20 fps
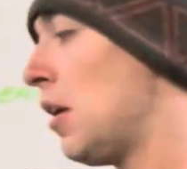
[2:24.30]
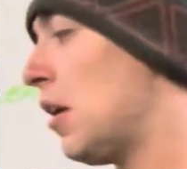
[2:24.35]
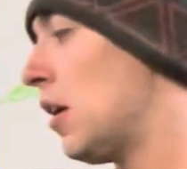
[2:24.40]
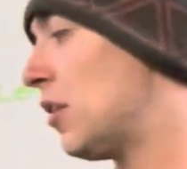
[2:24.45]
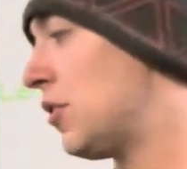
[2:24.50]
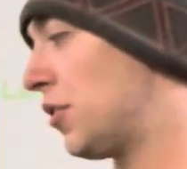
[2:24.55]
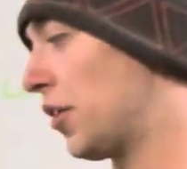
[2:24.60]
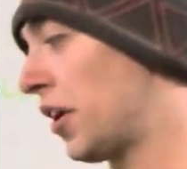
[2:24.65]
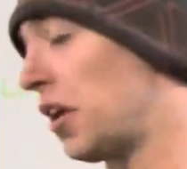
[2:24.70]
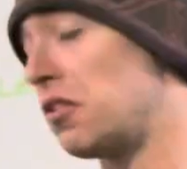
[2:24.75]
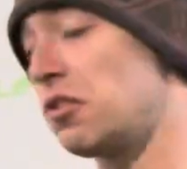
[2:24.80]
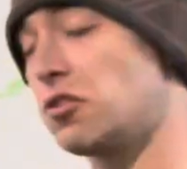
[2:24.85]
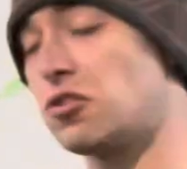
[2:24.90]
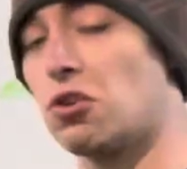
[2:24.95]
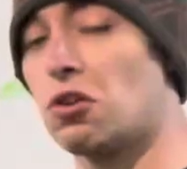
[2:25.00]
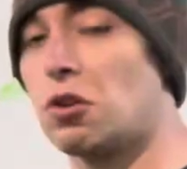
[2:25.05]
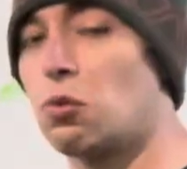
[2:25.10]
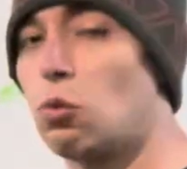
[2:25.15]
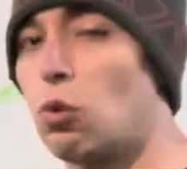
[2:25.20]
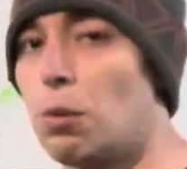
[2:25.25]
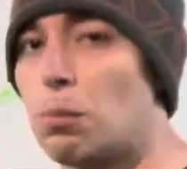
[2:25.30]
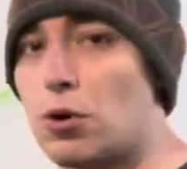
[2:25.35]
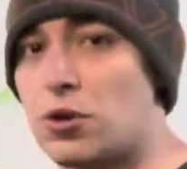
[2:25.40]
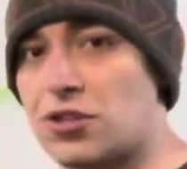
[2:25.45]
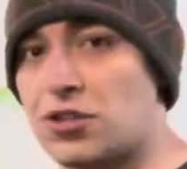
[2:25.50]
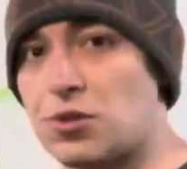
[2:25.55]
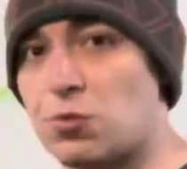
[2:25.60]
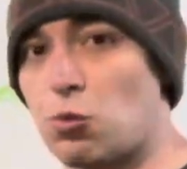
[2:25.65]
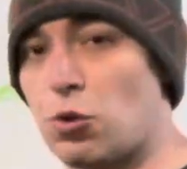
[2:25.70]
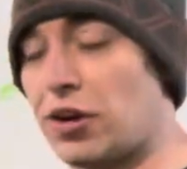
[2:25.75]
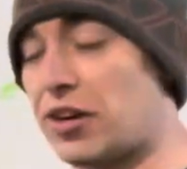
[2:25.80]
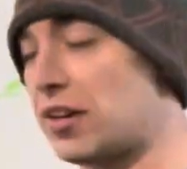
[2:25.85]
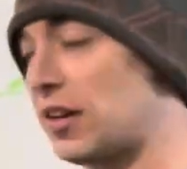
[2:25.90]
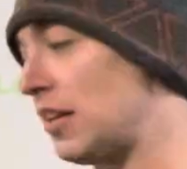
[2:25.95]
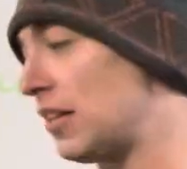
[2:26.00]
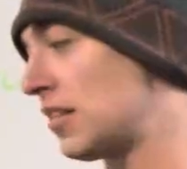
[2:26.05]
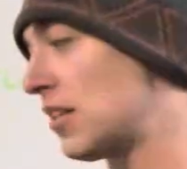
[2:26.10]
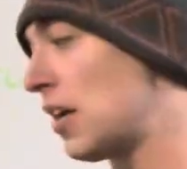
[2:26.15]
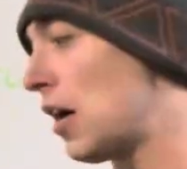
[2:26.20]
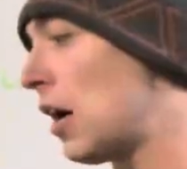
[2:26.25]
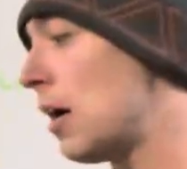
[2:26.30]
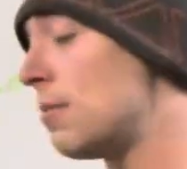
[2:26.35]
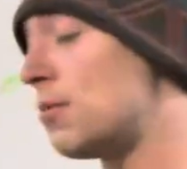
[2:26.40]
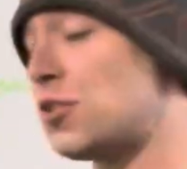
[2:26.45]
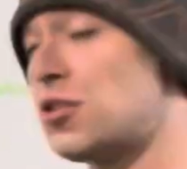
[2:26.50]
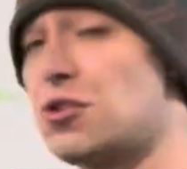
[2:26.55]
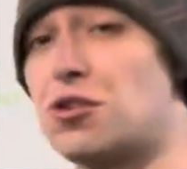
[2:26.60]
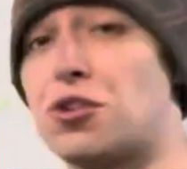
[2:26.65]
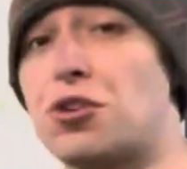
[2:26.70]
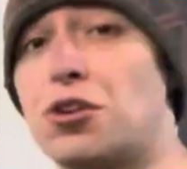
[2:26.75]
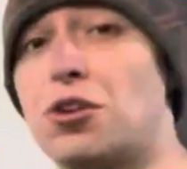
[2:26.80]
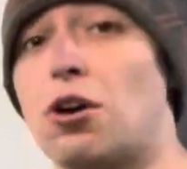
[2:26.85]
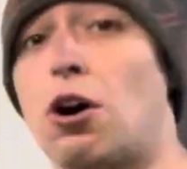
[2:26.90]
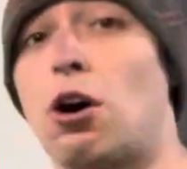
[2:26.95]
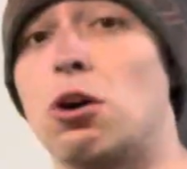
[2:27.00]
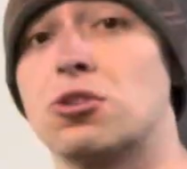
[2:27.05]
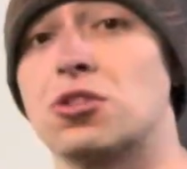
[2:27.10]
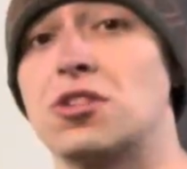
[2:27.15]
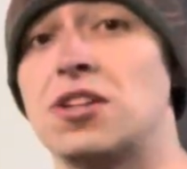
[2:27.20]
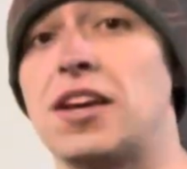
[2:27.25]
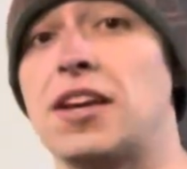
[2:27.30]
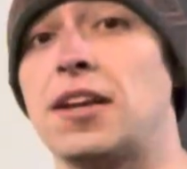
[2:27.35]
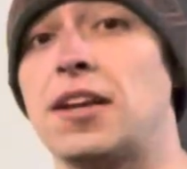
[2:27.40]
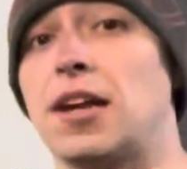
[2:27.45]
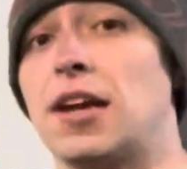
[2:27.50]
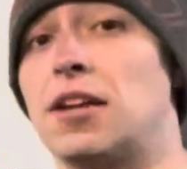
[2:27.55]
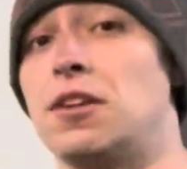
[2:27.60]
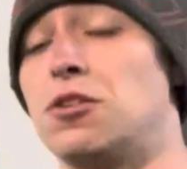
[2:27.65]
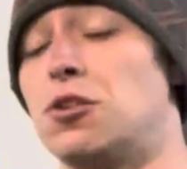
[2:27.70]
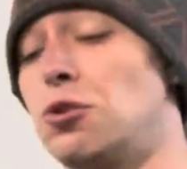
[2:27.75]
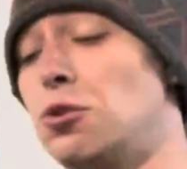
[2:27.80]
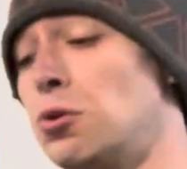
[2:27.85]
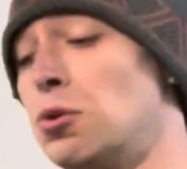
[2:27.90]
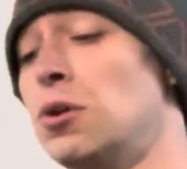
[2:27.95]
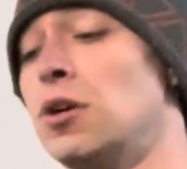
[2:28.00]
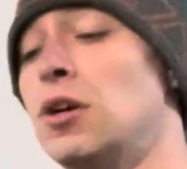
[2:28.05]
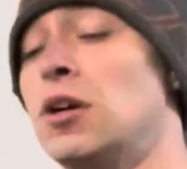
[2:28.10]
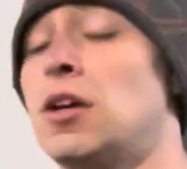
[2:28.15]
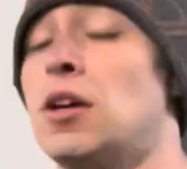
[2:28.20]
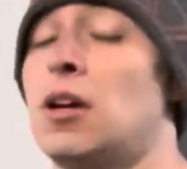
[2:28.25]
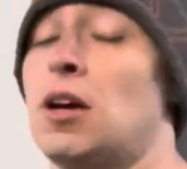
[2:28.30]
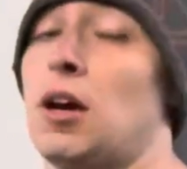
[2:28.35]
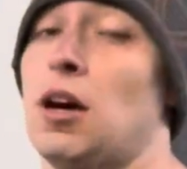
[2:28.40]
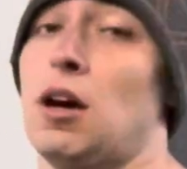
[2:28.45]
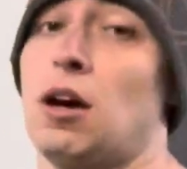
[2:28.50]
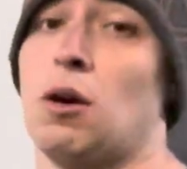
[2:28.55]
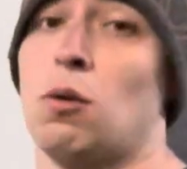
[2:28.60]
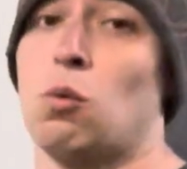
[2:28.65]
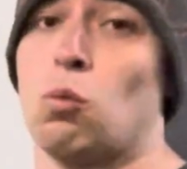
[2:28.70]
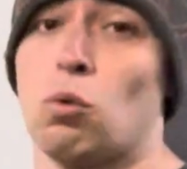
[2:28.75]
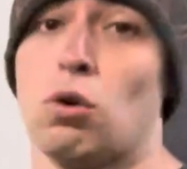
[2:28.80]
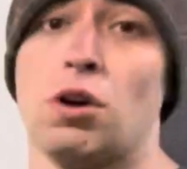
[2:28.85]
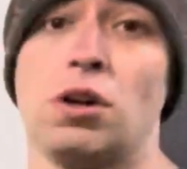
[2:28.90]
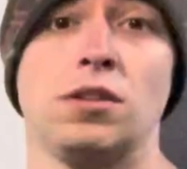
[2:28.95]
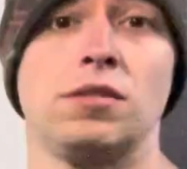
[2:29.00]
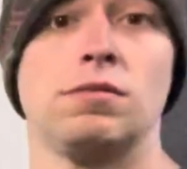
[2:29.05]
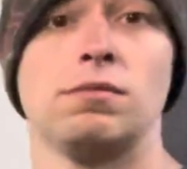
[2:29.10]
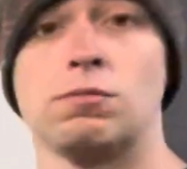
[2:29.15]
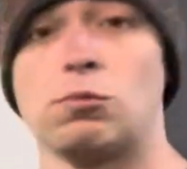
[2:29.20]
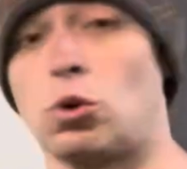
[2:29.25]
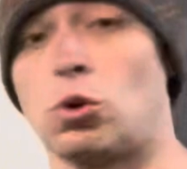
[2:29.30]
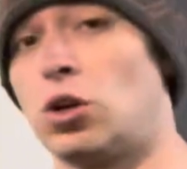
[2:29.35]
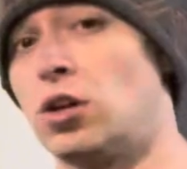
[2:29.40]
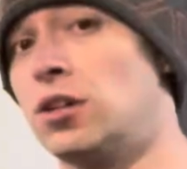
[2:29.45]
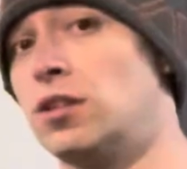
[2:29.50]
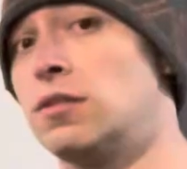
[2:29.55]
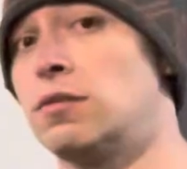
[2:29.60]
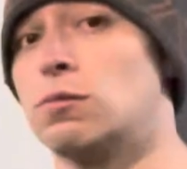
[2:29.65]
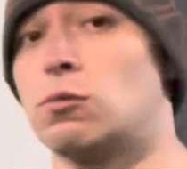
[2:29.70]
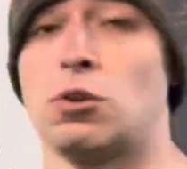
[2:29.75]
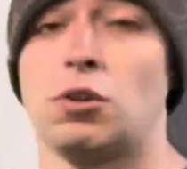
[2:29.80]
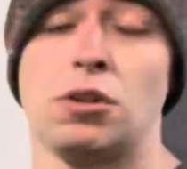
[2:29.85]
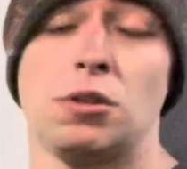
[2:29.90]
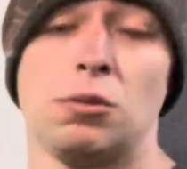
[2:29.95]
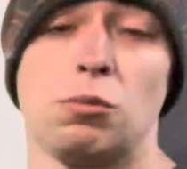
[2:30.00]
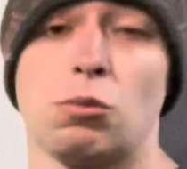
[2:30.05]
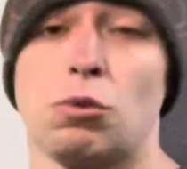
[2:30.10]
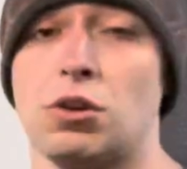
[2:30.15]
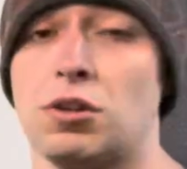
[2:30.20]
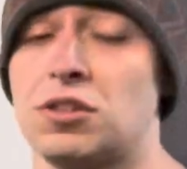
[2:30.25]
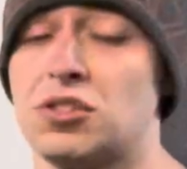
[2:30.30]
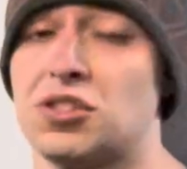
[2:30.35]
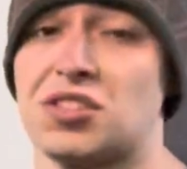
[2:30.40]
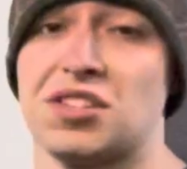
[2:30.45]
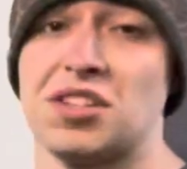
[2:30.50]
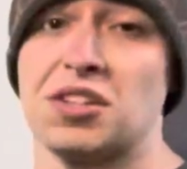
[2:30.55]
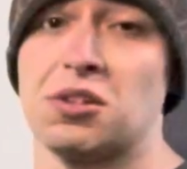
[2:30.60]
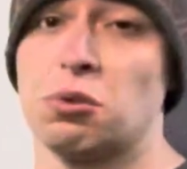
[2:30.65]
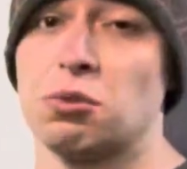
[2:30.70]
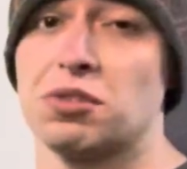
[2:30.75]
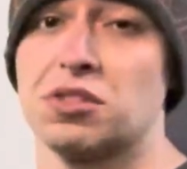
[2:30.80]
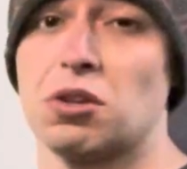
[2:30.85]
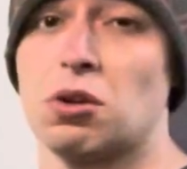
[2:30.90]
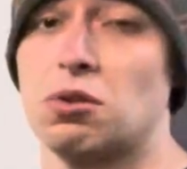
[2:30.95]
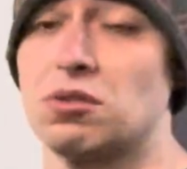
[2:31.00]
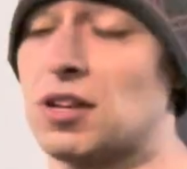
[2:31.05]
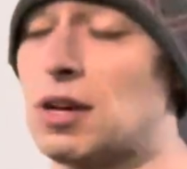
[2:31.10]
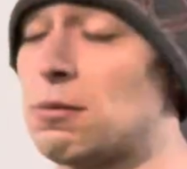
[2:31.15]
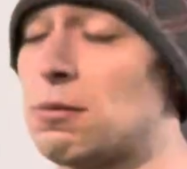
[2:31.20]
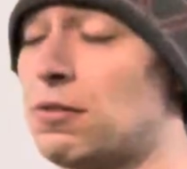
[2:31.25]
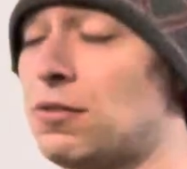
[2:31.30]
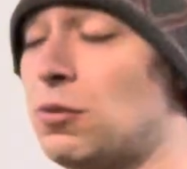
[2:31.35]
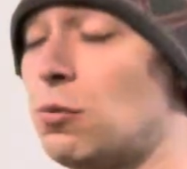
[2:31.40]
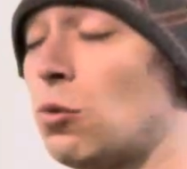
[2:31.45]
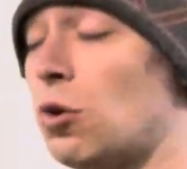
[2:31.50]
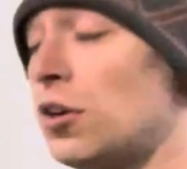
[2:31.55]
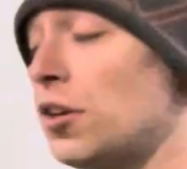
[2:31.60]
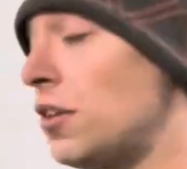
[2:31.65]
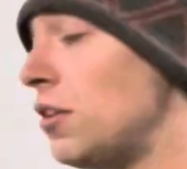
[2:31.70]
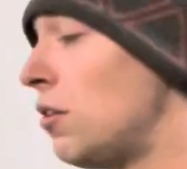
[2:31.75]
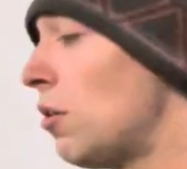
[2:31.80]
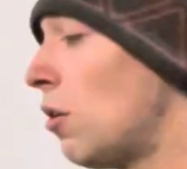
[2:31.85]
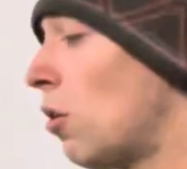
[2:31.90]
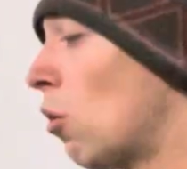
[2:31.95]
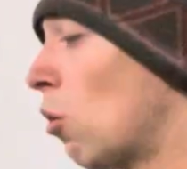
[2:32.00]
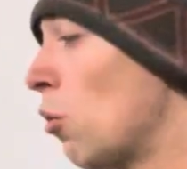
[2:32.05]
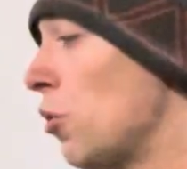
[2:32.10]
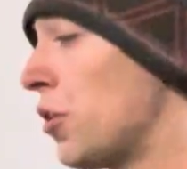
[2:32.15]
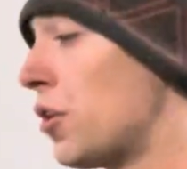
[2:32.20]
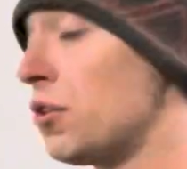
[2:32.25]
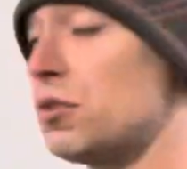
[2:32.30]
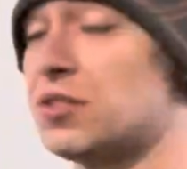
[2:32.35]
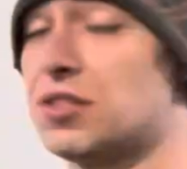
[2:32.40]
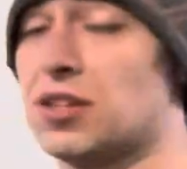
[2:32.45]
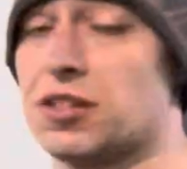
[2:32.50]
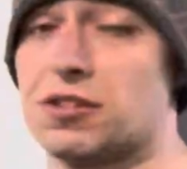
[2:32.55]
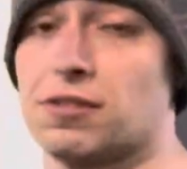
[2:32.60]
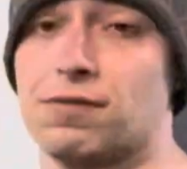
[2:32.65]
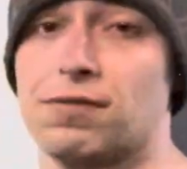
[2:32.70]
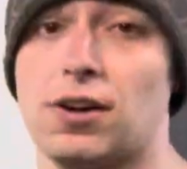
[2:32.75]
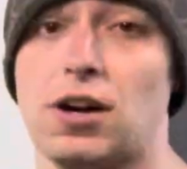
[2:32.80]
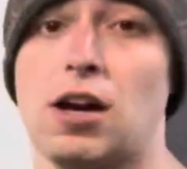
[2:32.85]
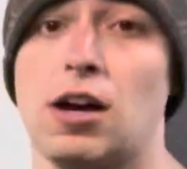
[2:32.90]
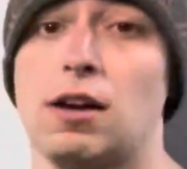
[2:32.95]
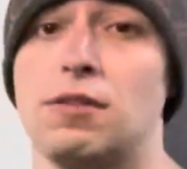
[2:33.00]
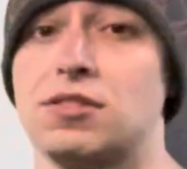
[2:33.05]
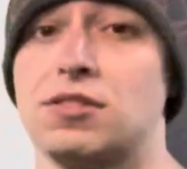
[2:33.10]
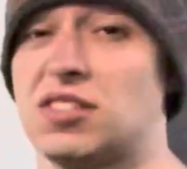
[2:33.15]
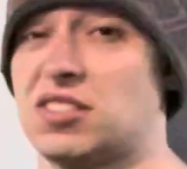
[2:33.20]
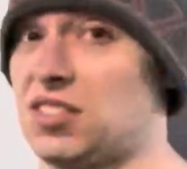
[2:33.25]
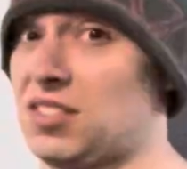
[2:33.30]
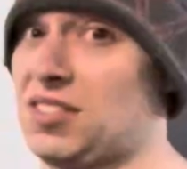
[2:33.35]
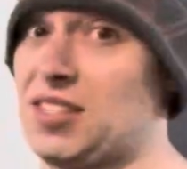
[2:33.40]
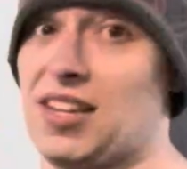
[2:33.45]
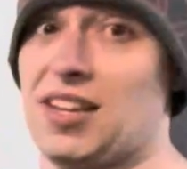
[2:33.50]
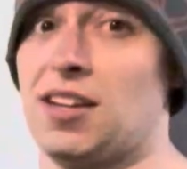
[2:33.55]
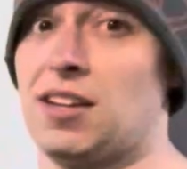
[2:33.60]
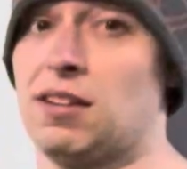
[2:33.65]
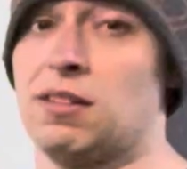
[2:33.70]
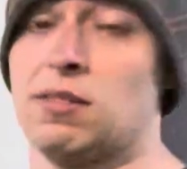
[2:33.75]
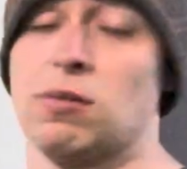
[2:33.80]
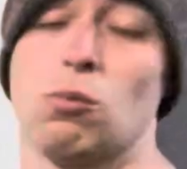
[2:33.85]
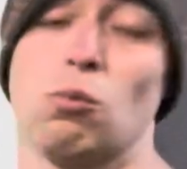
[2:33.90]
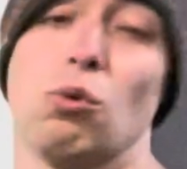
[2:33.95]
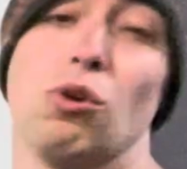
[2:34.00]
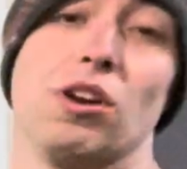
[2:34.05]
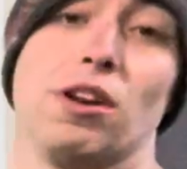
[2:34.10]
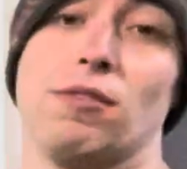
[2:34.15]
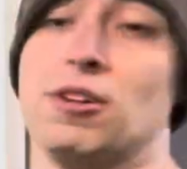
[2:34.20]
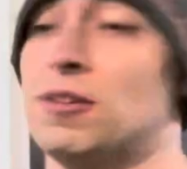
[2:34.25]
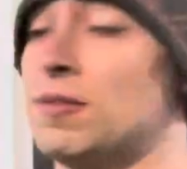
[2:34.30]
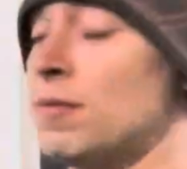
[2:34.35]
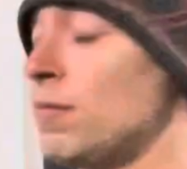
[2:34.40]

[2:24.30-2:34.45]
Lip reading: So again, there's only one person working at a time, so you could alternate and do one, just singles the whole time if you wanted, or you could do sets of five, sets of 10, whatever.